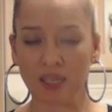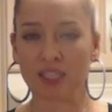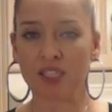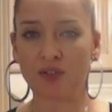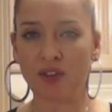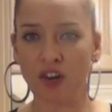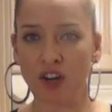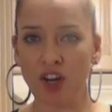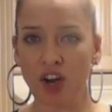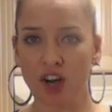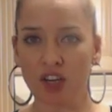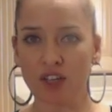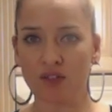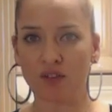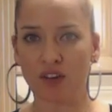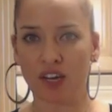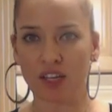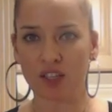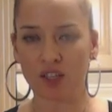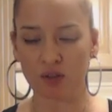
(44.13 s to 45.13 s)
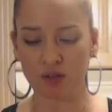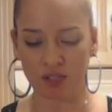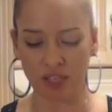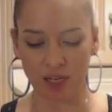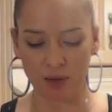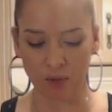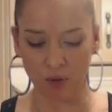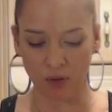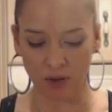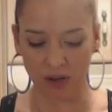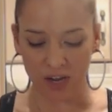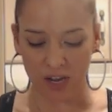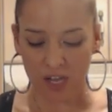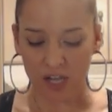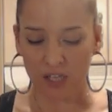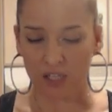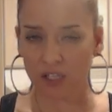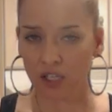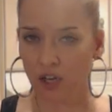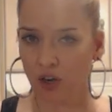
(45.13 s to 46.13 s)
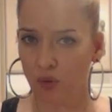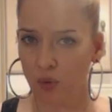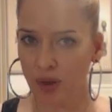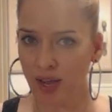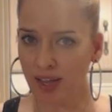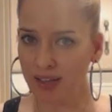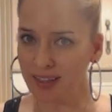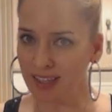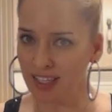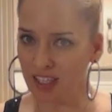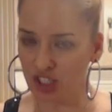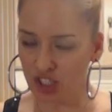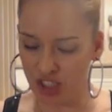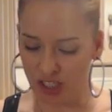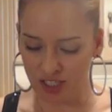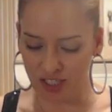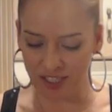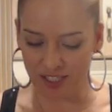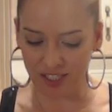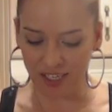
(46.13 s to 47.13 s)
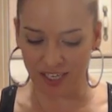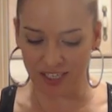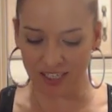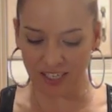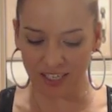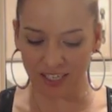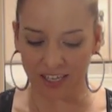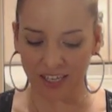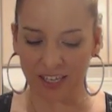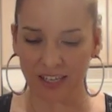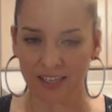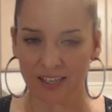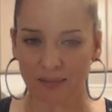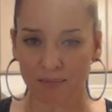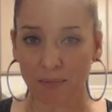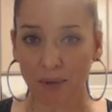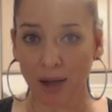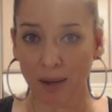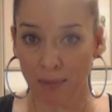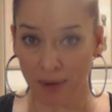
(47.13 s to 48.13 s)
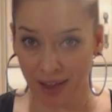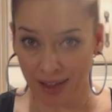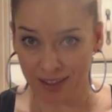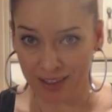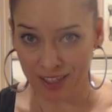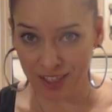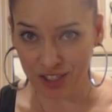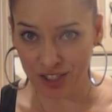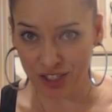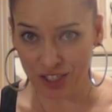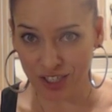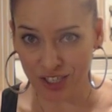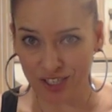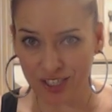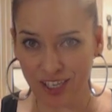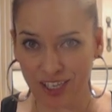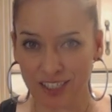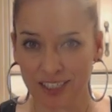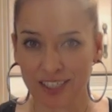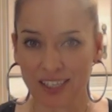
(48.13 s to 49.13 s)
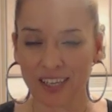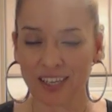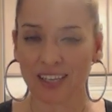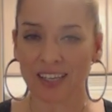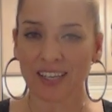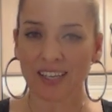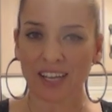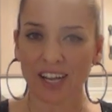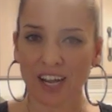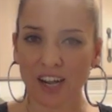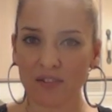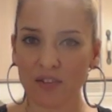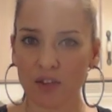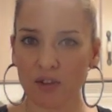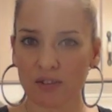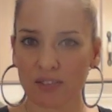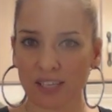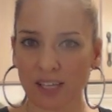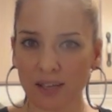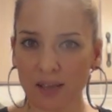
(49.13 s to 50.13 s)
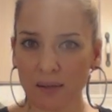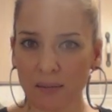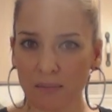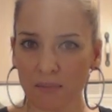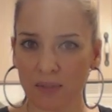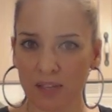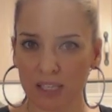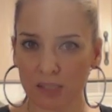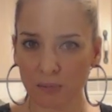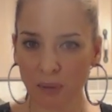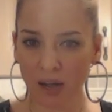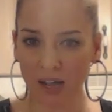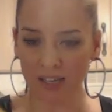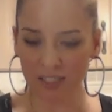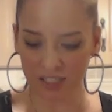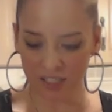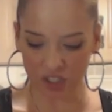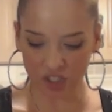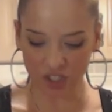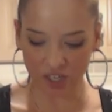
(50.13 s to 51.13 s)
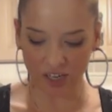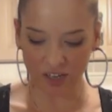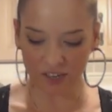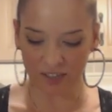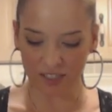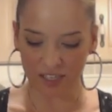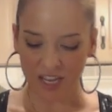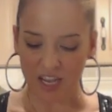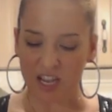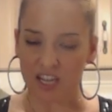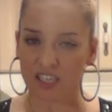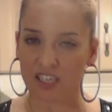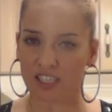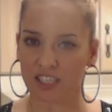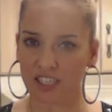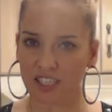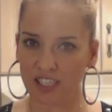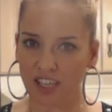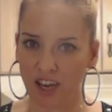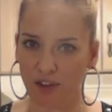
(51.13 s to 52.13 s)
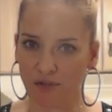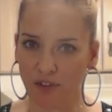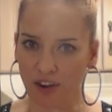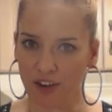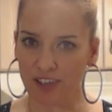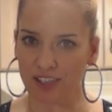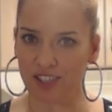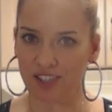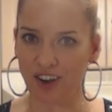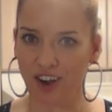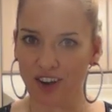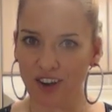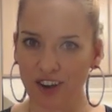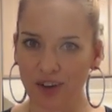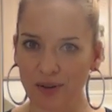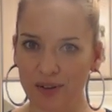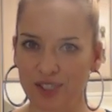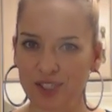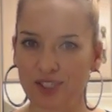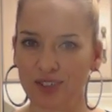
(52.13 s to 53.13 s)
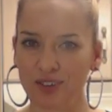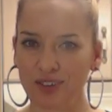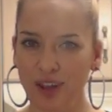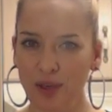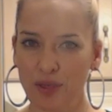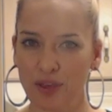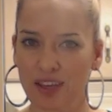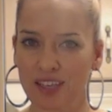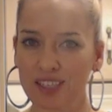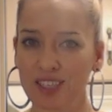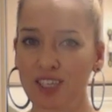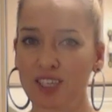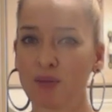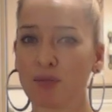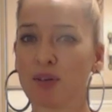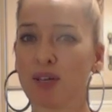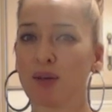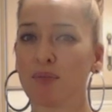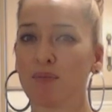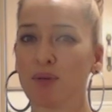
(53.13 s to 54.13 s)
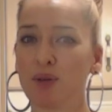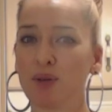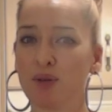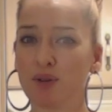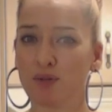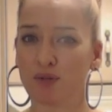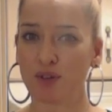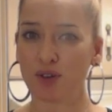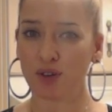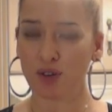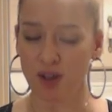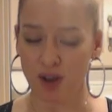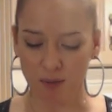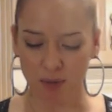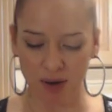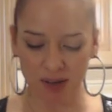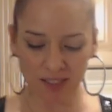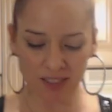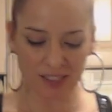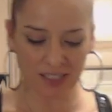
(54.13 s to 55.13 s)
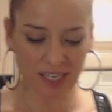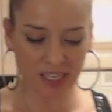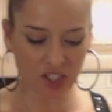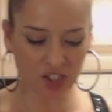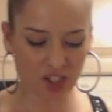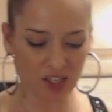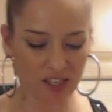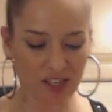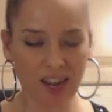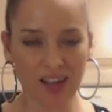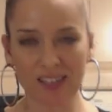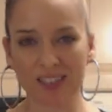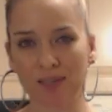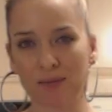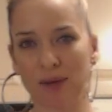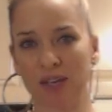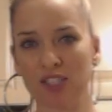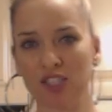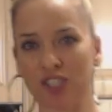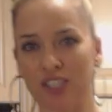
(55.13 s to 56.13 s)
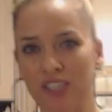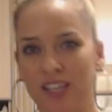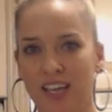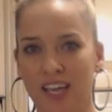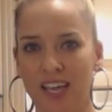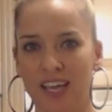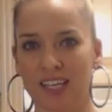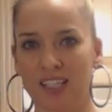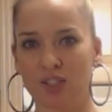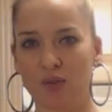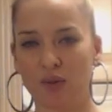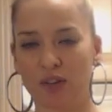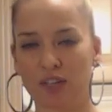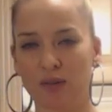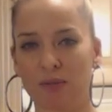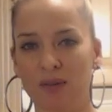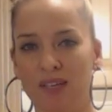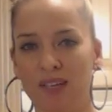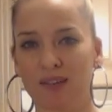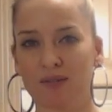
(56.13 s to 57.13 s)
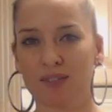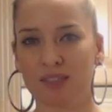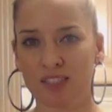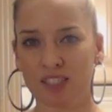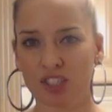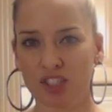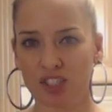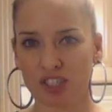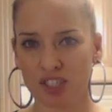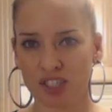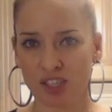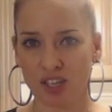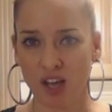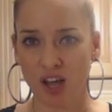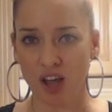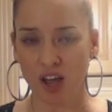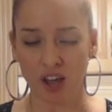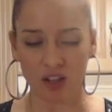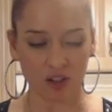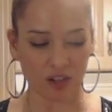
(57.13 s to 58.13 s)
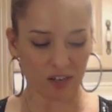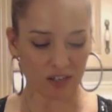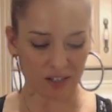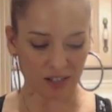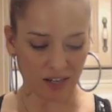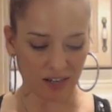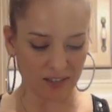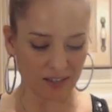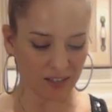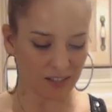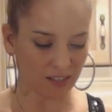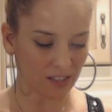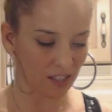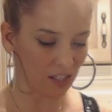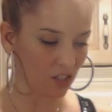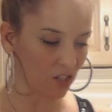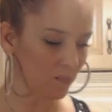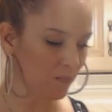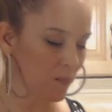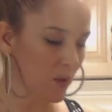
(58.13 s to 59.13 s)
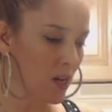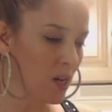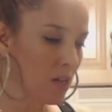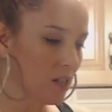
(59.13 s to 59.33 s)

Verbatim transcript: But it's very hard to find those anymore. So we had the ingenious idea, mom had the ingenious idea, of using these pasta shells to stuff our escargot into. And I think it's gonna be a beautiful presentation. Not to mention, it's going to be delicious alongside this dish.